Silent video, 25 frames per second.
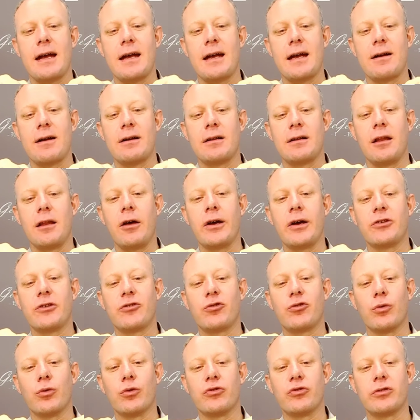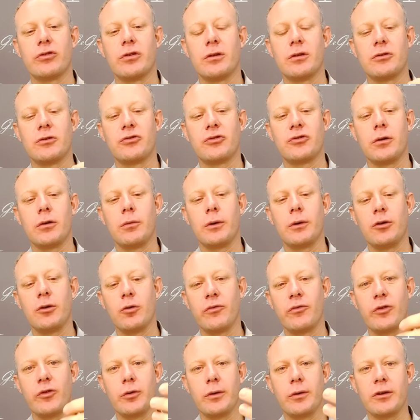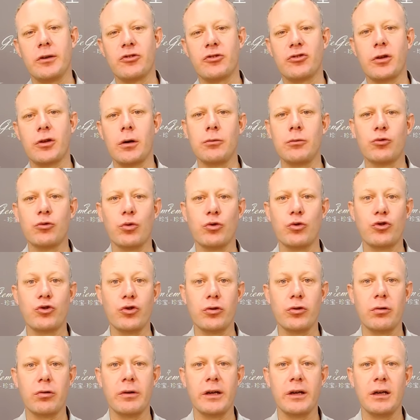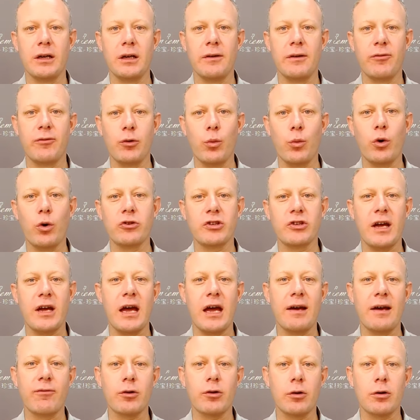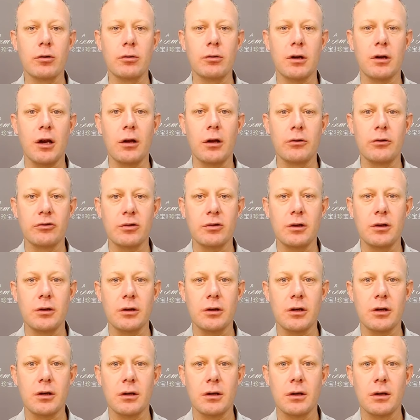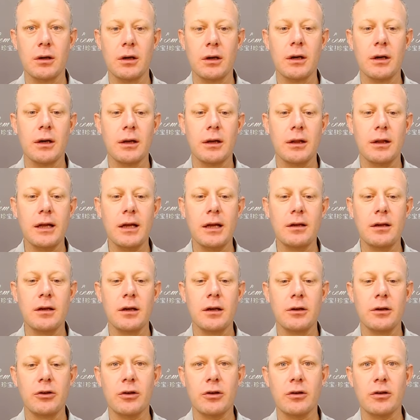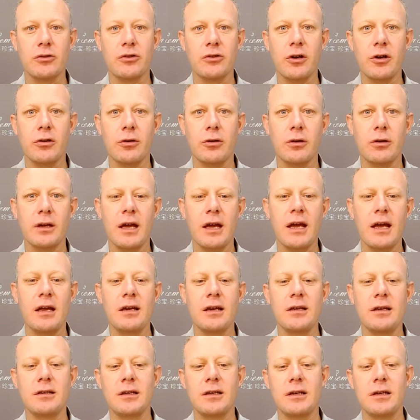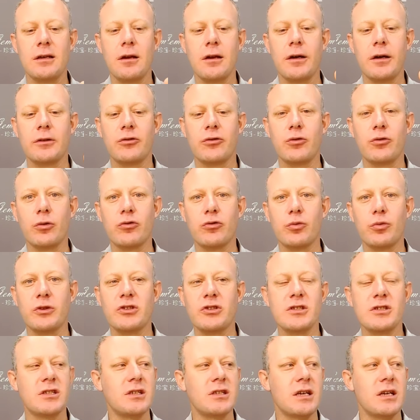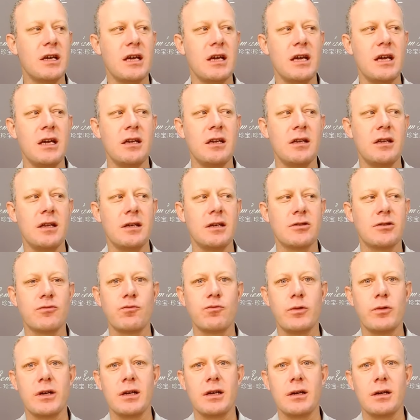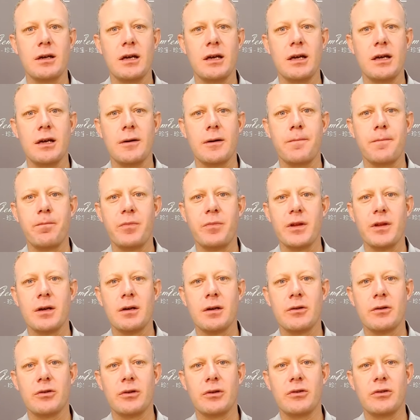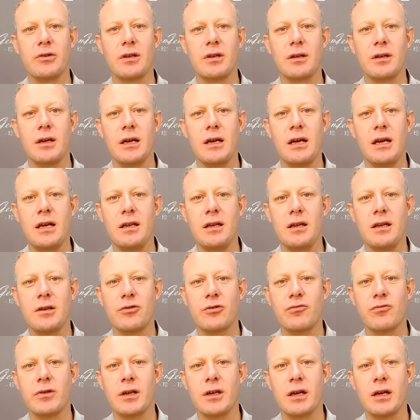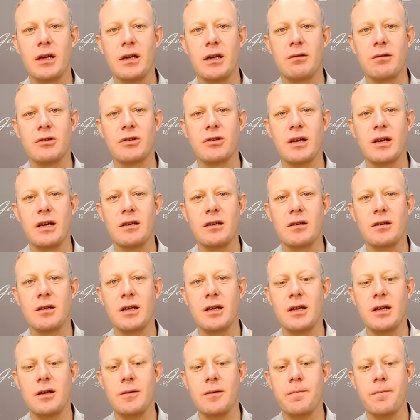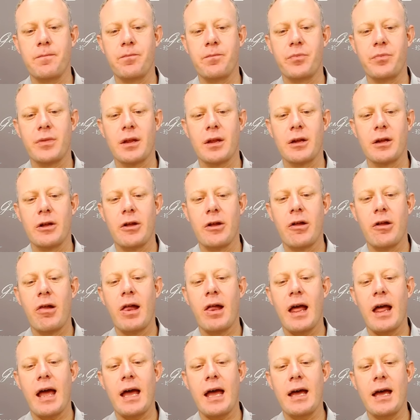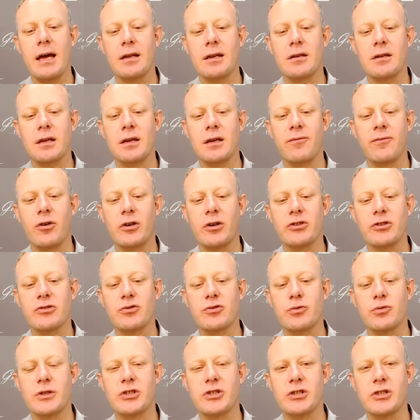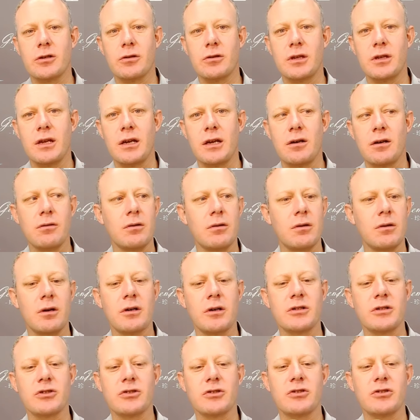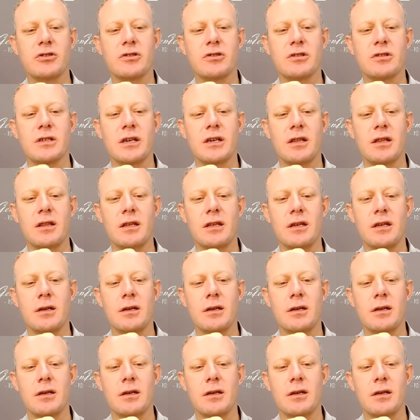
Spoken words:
light source, so when you're viewing stones or jewellery, if you want to have a good close look, then you can turn on the LED light source, which is in this ring here. So it's in this ring here, it's hidden here, and if I just switch it on now, I should just get the